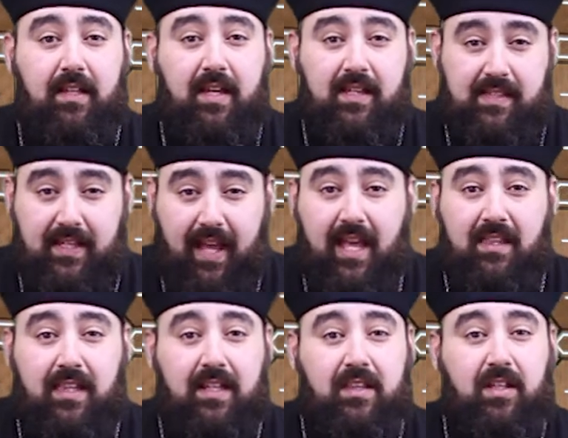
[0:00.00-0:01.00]
Saint
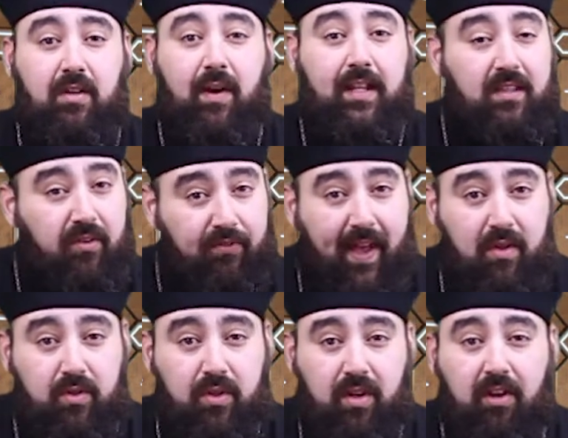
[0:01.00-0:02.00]
Anthony the Great, the
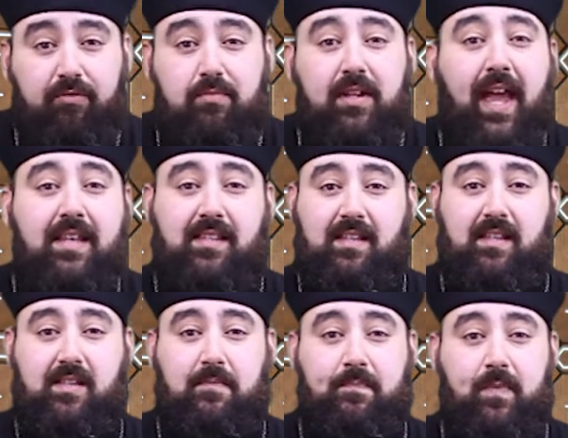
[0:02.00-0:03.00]
founder of
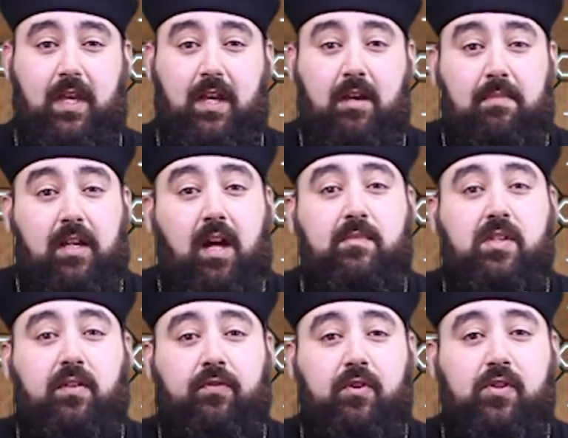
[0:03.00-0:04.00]
monasticism, becomes
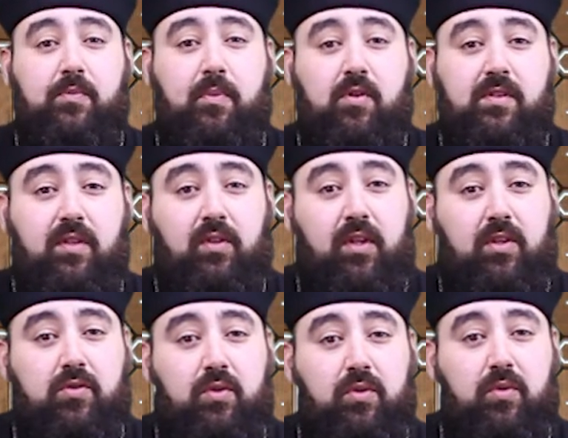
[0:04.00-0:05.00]
the first person to
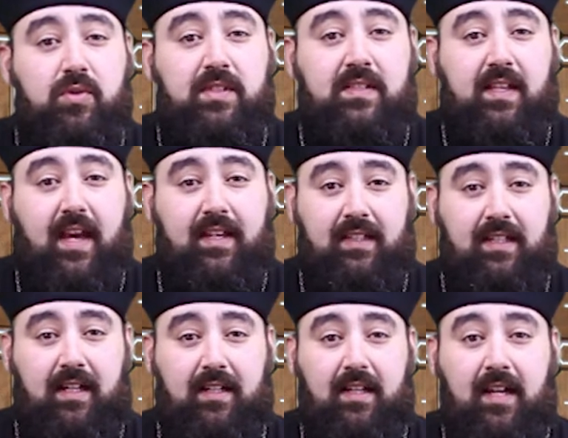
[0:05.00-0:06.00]
introduce this
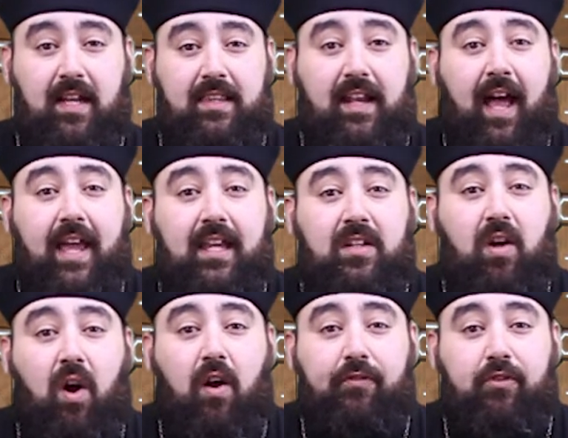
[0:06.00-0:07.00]
idea that I can
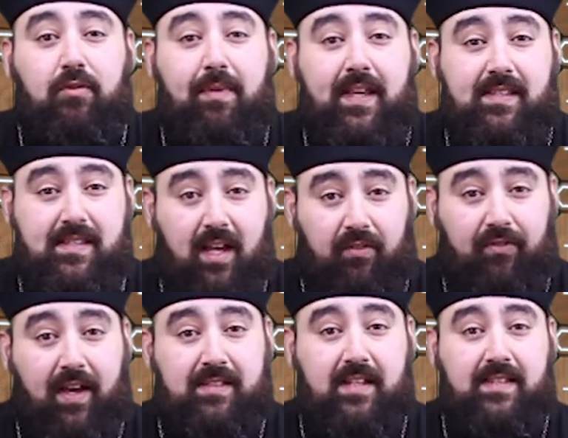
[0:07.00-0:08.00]
offer myself
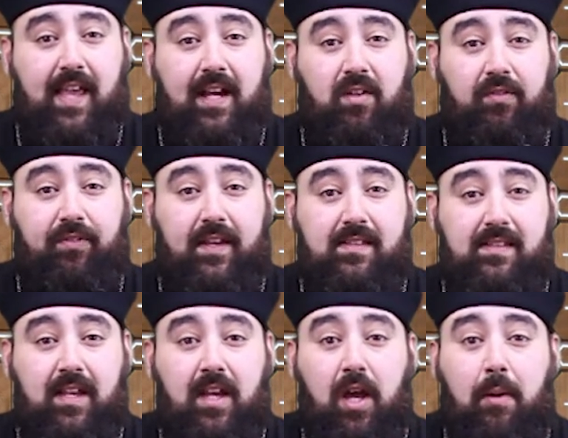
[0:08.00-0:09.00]
as a sacrifice
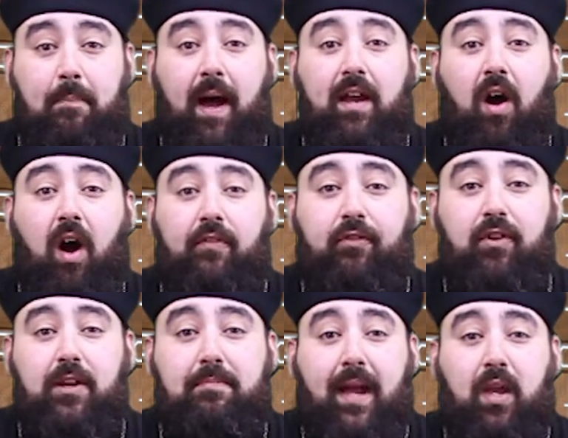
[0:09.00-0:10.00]
by
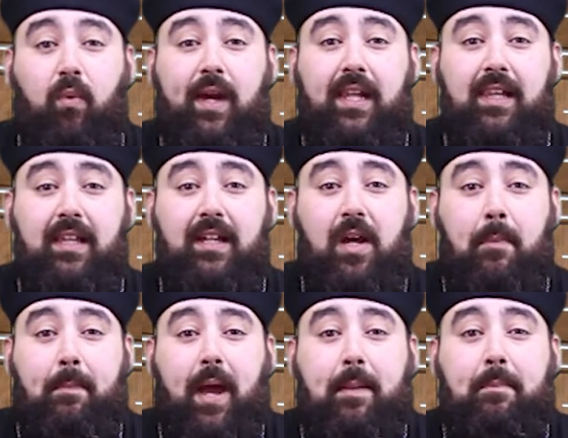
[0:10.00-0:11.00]
offering my will,
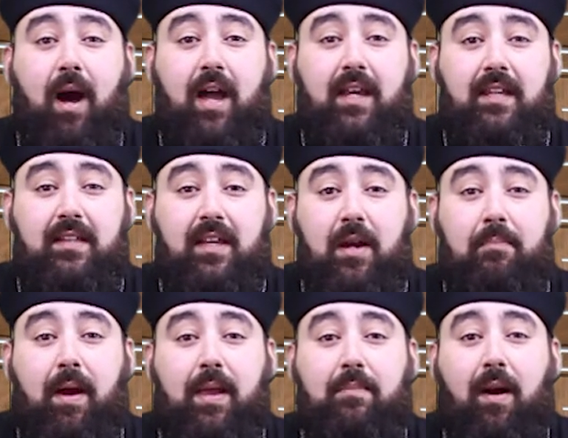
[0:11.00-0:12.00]
my mind,
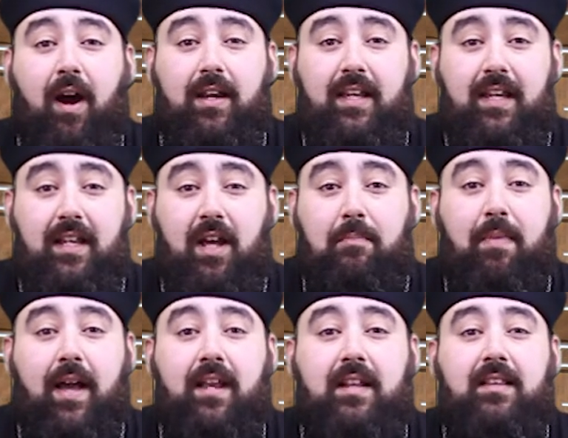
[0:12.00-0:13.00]
my body,
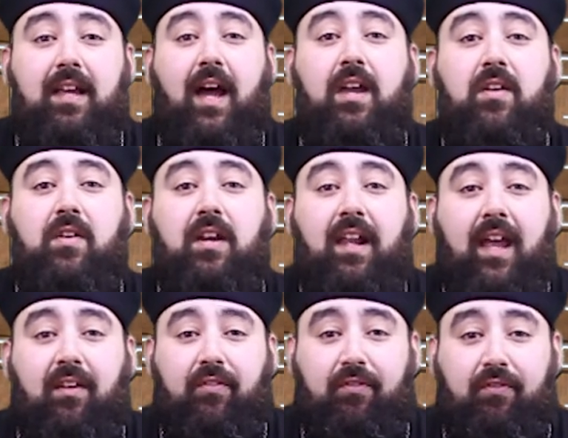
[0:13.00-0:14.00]
my entire
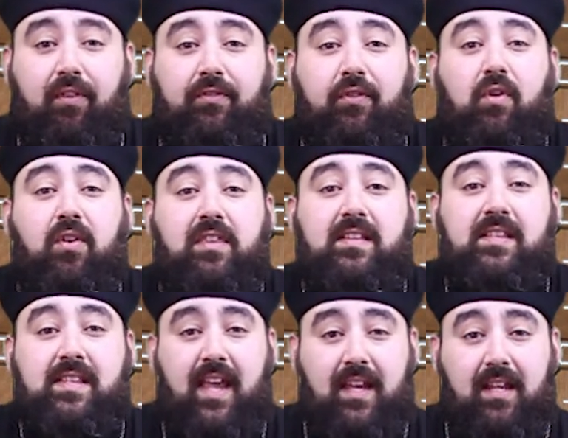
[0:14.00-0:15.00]
life for the
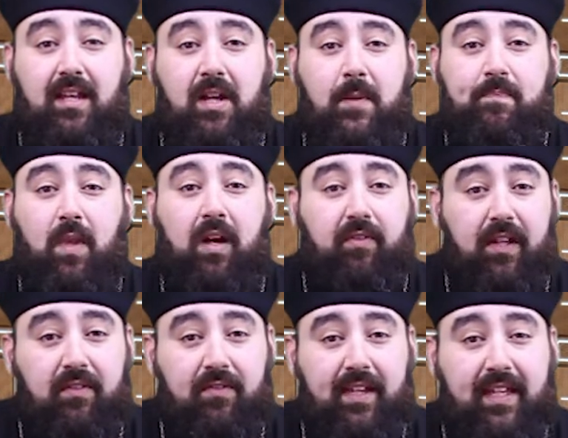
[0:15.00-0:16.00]
sake of
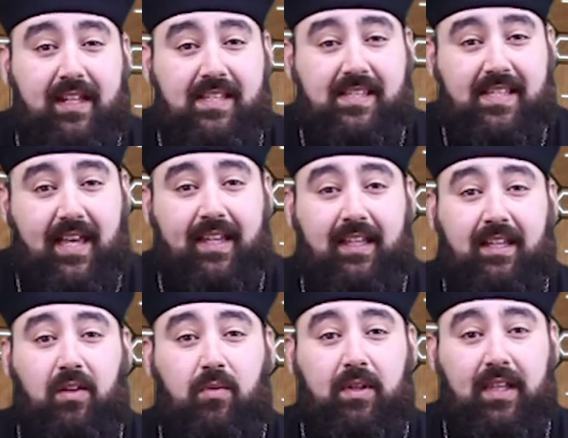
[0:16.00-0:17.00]
living an
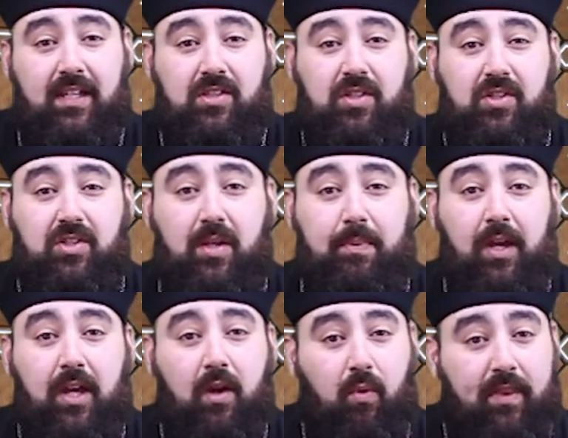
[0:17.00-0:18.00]
ascetic relationship
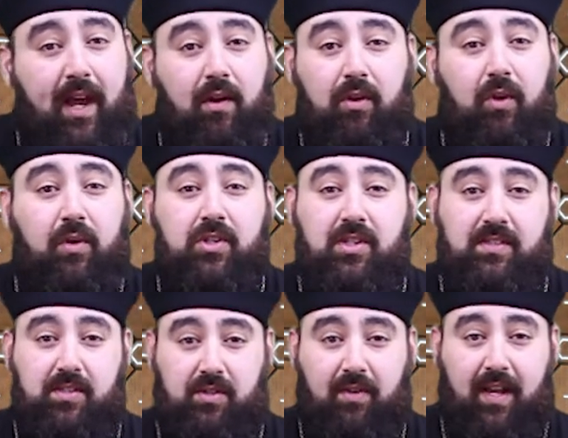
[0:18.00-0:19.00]
with our Lord
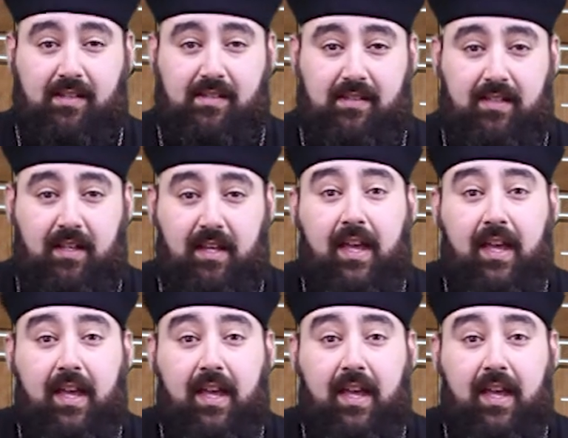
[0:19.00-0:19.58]
Jesus Christ.